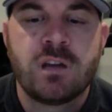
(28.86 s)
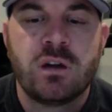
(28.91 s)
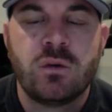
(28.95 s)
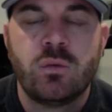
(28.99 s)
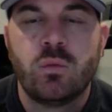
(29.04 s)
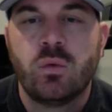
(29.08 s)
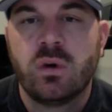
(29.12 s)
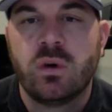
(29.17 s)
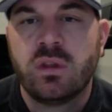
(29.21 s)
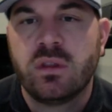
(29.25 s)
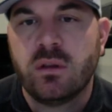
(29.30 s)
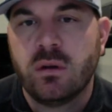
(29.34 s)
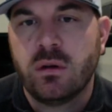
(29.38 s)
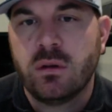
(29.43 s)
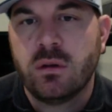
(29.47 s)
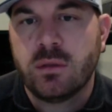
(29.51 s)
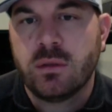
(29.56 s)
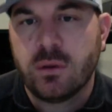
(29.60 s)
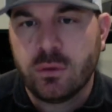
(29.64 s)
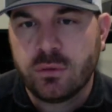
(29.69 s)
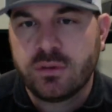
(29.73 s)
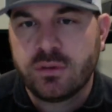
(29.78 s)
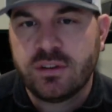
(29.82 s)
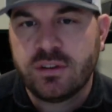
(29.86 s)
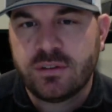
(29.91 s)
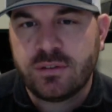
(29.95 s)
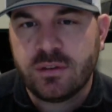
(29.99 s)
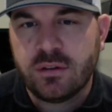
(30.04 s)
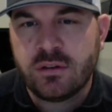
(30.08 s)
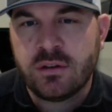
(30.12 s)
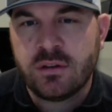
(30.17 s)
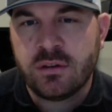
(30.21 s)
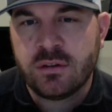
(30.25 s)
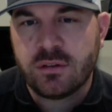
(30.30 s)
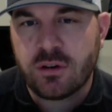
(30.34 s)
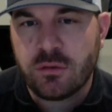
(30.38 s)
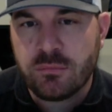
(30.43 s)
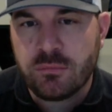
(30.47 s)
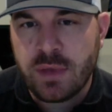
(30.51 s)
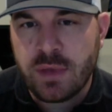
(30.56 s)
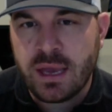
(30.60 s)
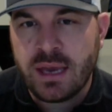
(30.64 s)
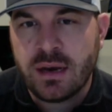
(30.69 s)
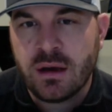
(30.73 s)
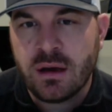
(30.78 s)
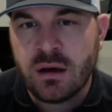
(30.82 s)
what those decisions are
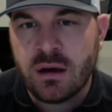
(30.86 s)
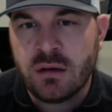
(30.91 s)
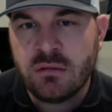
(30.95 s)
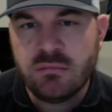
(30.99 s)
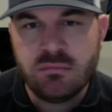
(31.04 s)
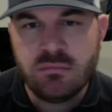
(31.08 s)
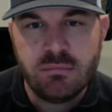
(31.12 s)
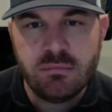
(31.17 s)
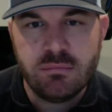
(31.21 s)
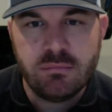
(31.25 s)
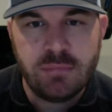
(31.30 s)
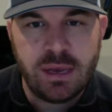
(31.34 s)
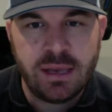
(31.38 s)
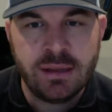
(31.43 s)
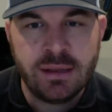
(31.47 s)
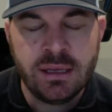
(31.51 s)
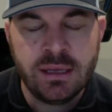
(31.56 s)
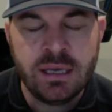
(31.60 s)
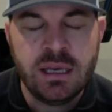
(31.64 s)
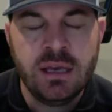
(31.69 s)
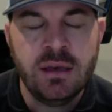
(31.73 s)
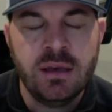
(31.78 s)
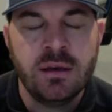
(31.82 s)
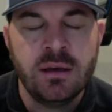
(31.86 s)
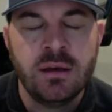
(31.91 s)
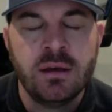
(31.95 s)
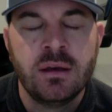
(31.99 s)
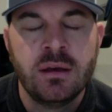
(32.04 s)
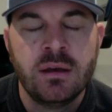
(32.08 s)
made on mainly.